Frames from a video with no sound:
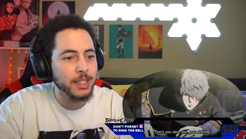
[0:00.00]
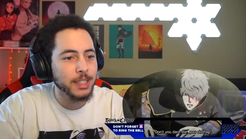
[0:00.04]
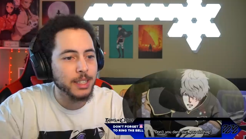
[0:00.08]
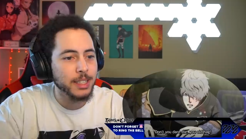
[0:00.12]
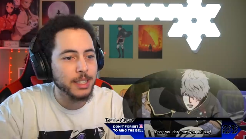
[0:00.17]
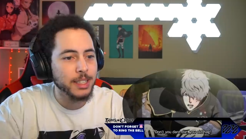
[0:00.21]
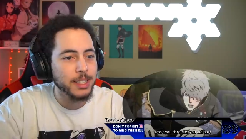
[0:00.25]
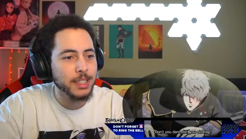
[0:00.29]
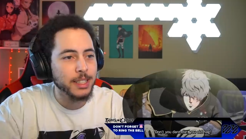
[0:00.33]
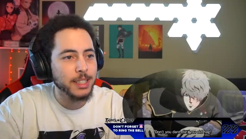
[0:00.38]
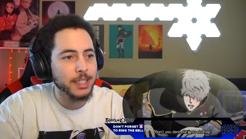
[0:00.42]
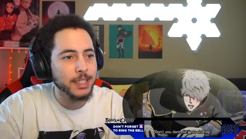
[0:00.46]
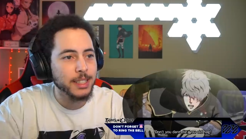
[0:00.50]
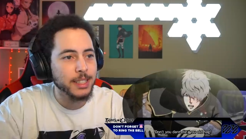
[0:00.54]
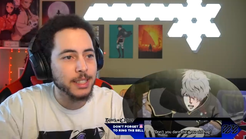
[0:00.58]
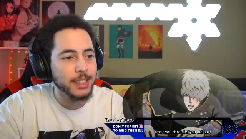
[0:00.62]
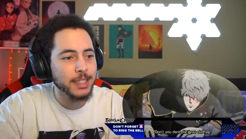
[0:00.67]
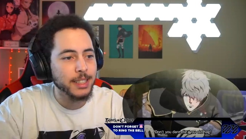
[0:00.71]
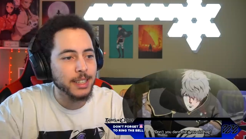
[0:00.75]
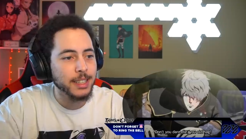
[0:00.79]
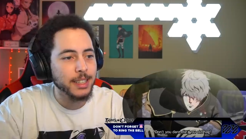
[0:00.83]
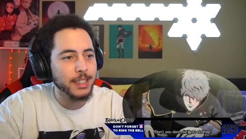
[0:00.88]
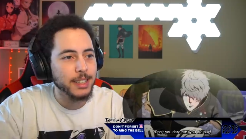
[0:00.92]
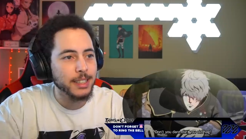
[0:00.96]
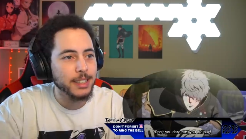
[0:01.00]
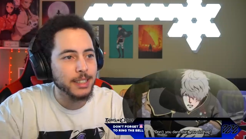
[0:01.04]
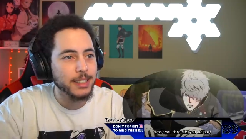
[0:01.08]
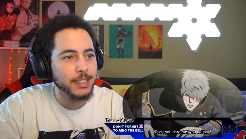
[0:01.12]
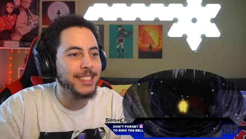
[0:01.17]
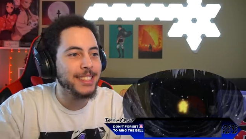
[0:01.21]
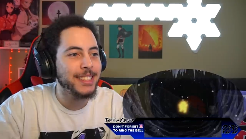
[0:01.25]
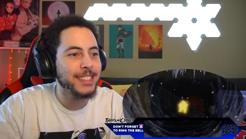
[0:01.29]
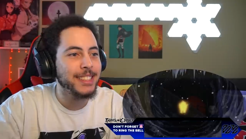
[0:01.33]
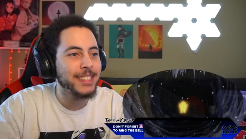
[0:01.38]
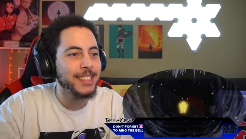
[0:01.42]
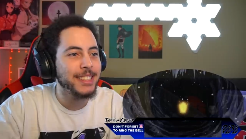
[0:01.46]

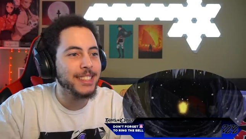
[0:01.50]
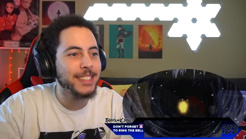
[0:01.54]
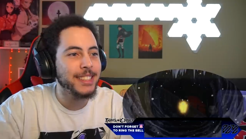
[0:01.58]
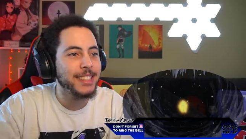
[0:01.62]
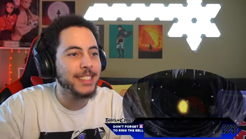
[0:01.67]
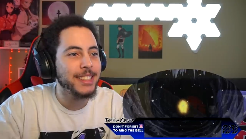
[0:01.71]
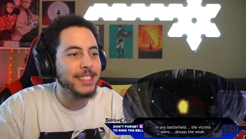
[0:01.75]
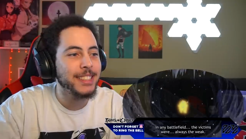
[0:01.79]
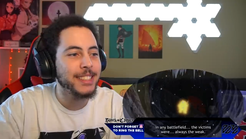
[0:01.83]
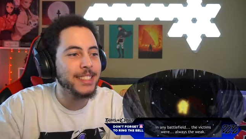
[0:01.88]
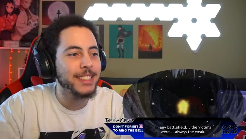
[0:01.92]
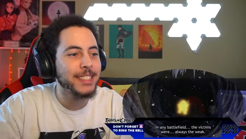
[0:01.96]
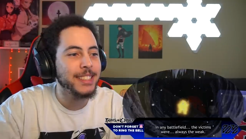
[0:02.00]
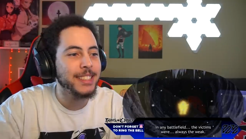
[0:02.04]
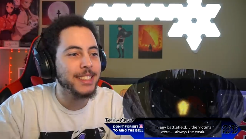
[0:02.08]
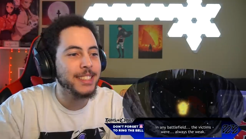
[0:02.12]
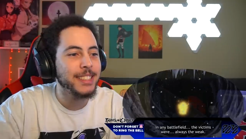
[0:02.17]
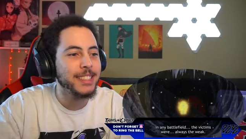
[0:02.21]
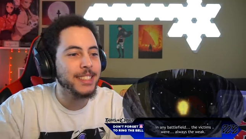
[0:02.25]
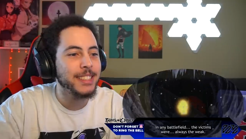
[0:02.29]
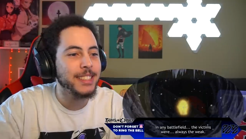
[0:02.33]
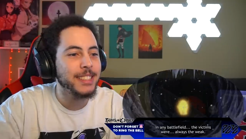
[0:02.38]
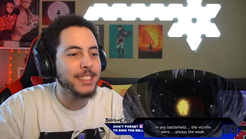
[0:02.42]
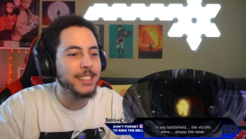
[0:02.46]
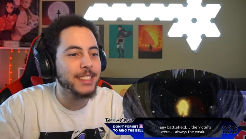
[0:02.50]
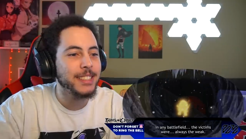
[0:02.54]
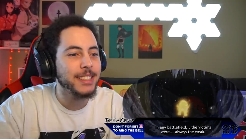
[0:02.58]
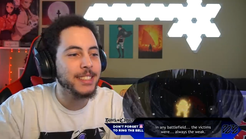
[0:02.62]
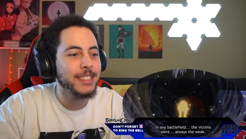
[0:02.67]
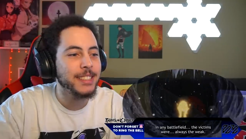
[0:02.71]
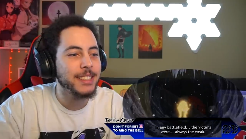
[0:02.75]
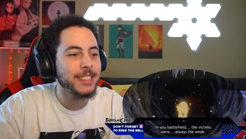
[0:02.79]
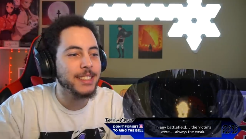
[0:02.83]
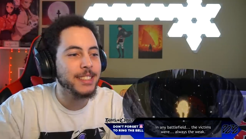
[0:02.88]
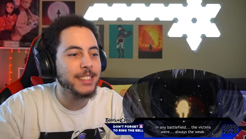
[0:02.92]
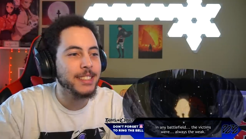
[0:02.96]

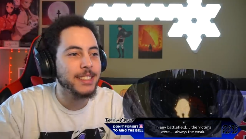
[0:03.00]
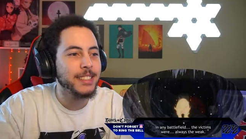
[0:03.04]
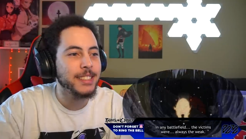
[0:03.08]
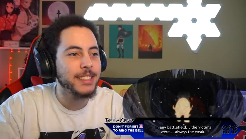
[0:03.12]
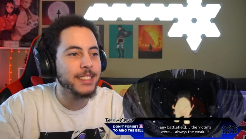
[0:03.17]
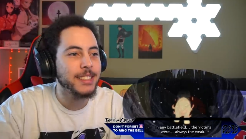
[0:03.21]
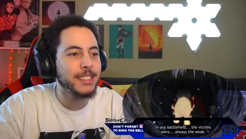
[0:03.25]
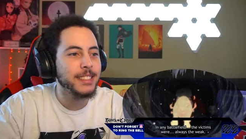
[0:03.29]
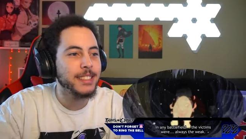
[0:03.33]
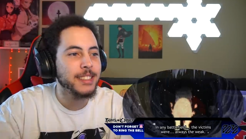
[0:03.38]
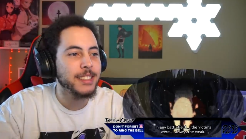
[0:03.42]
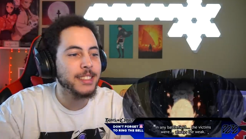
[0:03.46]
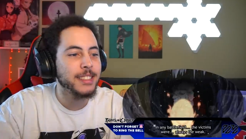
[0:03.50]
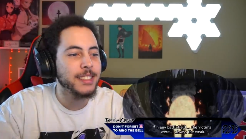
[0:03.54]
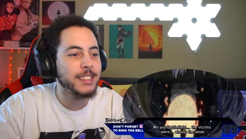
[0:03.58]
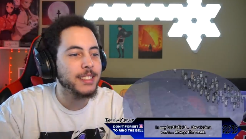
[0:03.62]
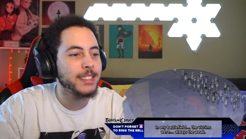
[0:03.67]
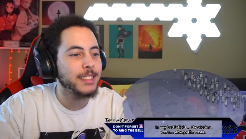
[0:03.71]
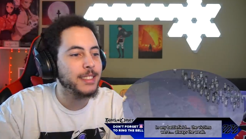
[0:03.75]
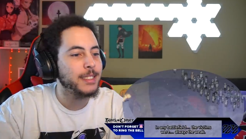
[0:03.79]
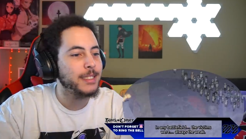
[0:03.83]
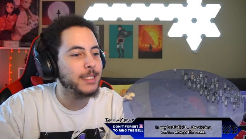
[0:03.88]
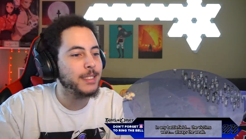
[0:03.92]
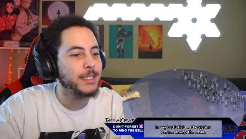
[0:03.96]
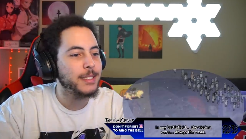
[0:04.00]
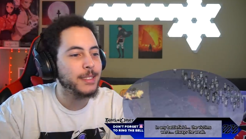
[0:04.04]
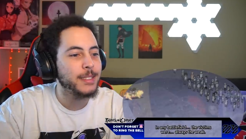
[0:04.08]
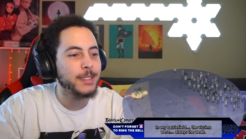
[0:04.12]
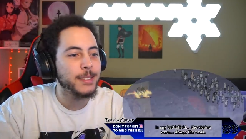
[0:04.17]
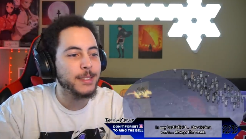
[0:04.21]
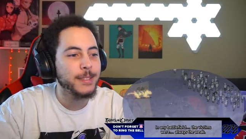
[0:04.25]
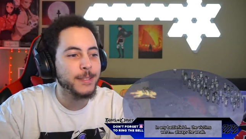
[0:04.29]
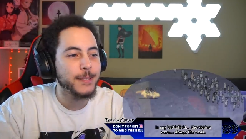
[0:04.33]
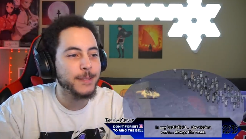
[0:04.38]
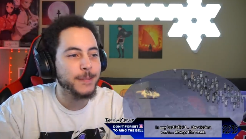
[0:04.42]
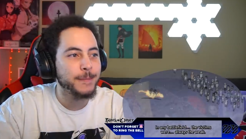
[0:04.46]

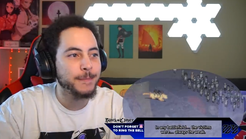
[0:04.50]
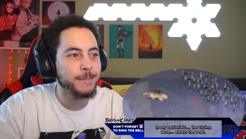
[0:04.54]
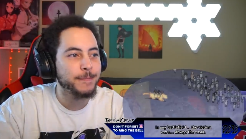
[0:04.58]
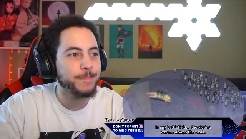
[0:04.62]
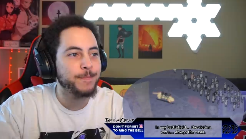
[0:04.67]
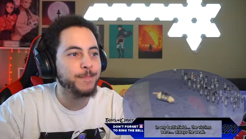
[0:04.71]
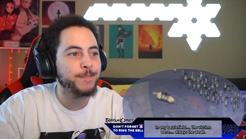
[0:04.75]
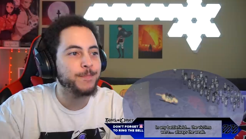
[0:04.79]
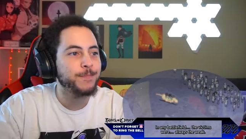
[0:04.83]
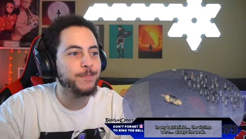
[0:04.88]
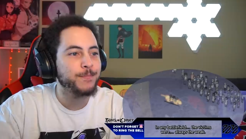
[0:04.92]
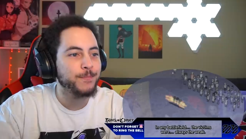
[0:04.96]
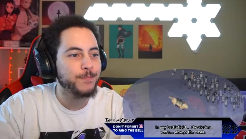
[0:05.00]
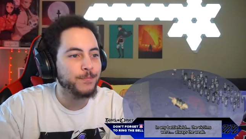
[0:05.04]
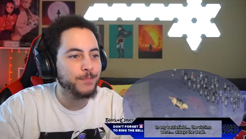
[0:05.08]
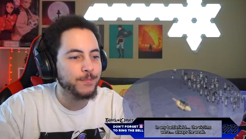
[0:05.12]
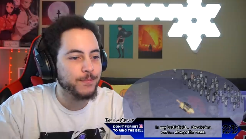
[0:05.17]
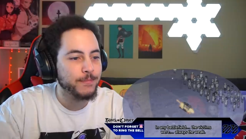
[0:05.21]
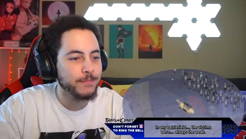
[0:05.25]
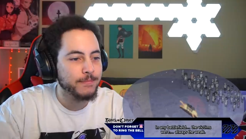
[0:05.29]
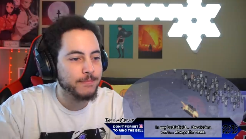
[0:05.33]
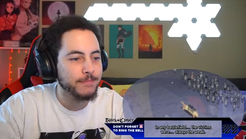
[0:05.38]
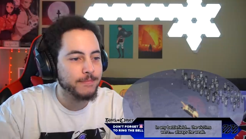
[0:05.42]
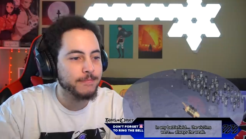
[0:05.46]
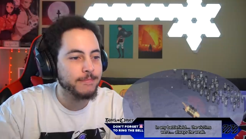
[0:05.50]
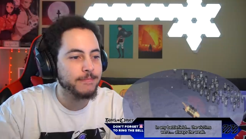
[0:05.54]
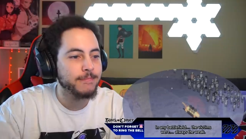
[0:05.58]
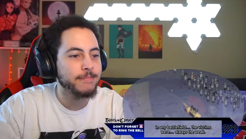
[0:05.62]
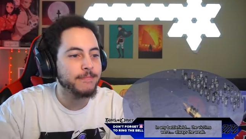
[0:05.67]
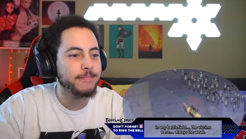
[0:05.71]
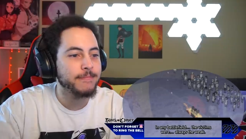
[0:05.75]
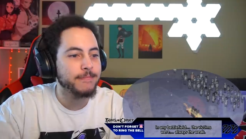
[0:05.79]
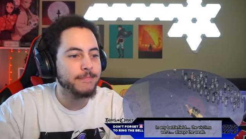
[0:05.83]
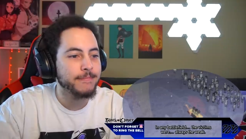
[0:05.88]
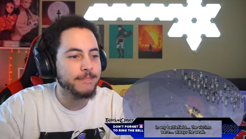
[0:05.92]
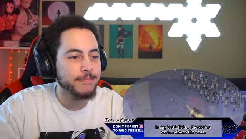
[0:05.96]

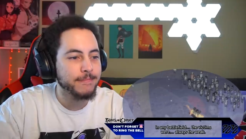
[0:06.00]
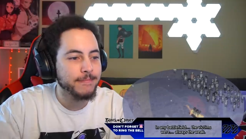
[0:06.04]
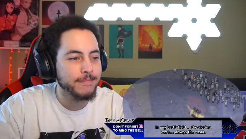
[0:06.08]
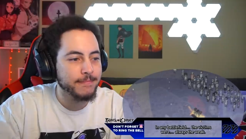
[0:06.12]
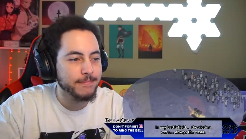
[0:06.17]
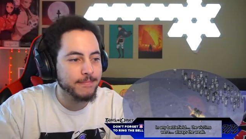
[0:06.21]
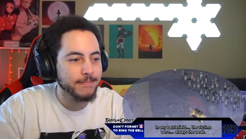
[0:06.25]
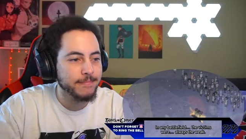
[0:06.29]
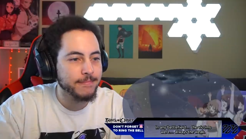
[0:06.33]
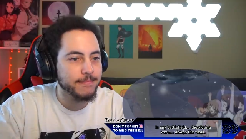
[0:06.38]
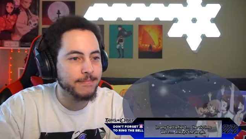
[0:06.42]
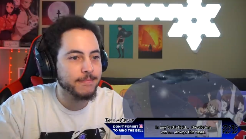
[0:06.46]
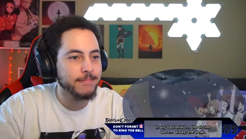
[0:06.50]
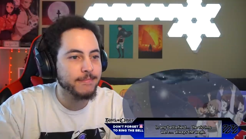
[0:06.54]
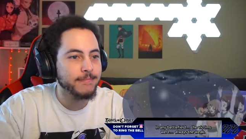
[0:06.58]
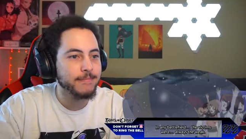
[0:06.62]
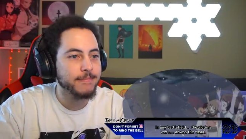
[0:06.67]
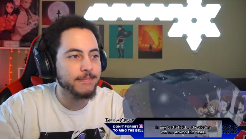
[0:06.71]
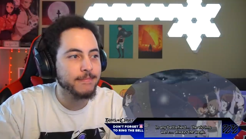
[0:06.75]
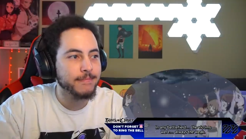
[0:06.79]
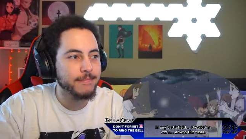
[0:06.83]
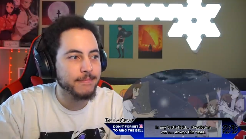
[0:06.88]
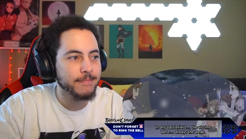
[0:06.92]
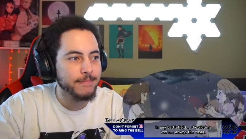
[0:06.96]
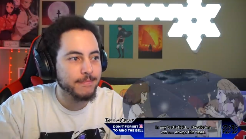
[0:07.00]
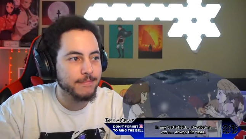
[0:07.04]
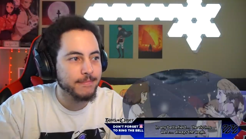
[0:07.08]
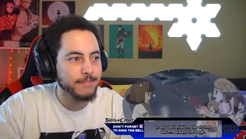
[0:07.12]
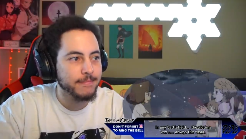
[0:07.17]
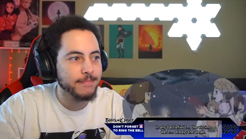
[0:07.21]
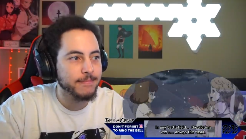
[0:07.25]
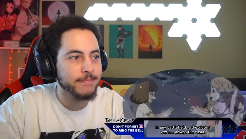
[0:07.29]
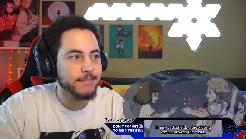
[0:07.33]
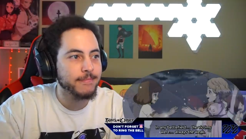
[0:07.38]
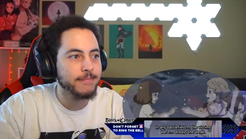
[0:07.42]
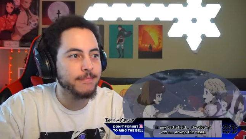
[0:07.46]

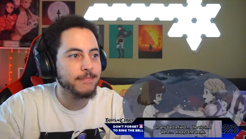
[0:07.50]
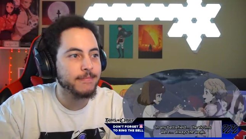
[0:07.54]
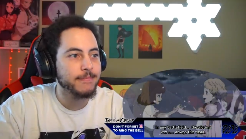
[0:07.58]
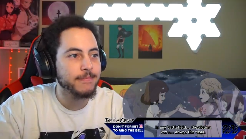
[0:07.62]
(silence)